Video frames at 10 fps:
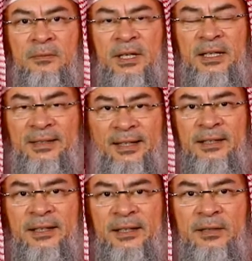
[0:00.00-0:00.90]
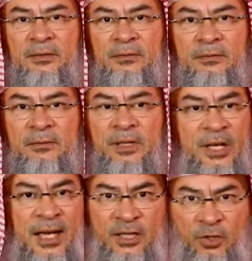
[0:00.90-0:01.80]
intending it, he
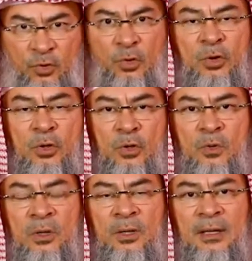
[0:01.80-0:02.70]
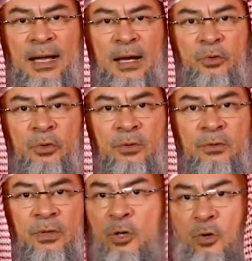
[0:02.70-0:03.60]
has to throw out.
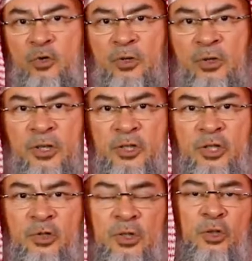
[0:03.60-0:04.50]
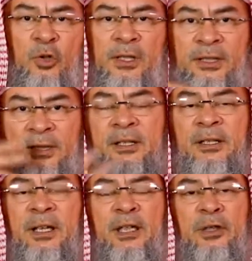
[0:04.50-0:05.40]
He goes and rushes to the toilet,
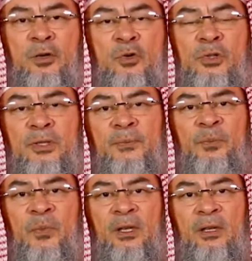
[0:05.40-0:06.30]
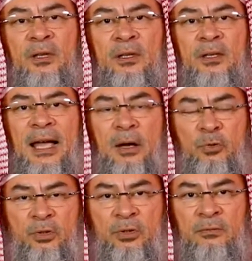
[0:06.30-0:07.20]
he throws
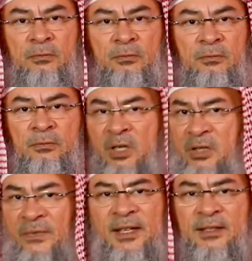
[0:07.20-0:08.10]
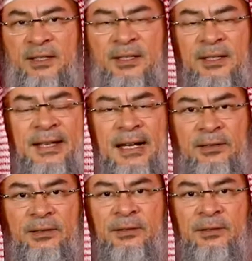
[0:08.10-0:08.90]
out. His fast is intact.